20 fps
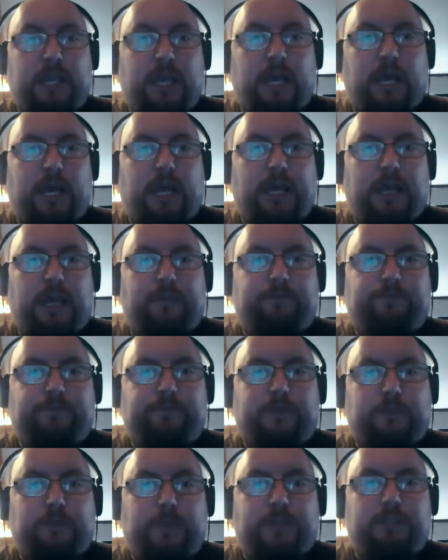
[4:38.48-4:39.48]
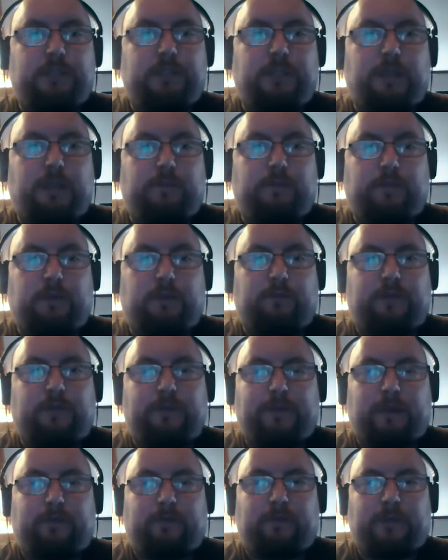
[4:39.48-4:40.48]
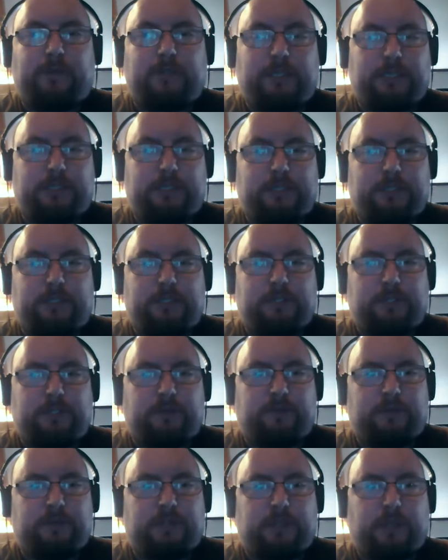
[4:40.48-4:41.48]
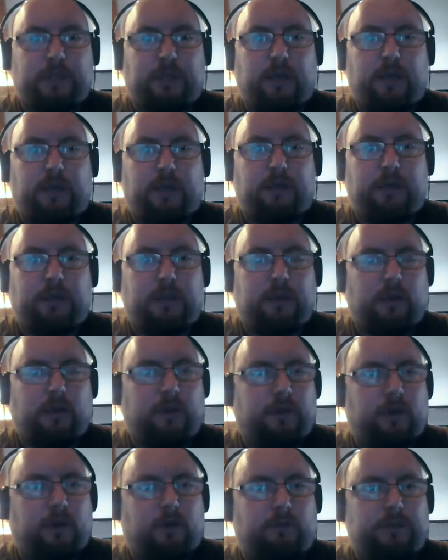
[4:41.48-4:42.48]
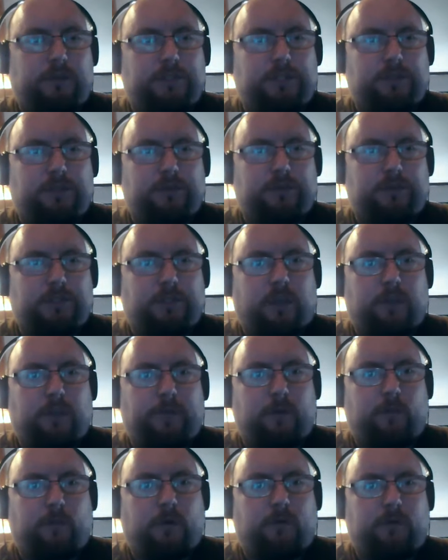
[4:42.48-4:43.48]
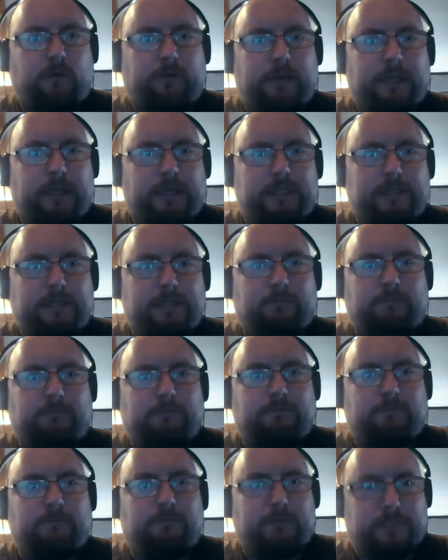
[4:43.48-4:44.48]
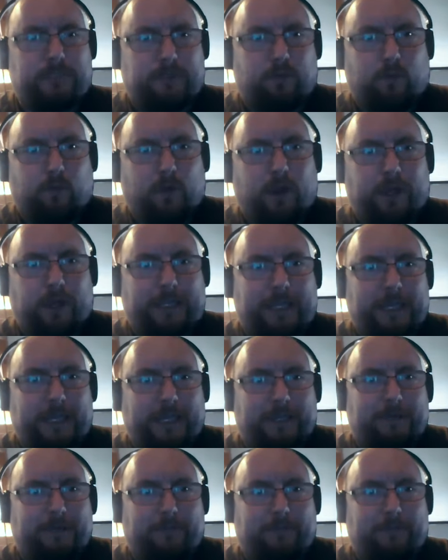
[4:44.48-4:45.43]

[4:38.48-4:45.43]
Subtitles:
And you mentioned good feedback from the teachers and students. Are on the whole, the students coping well with it? They're still working and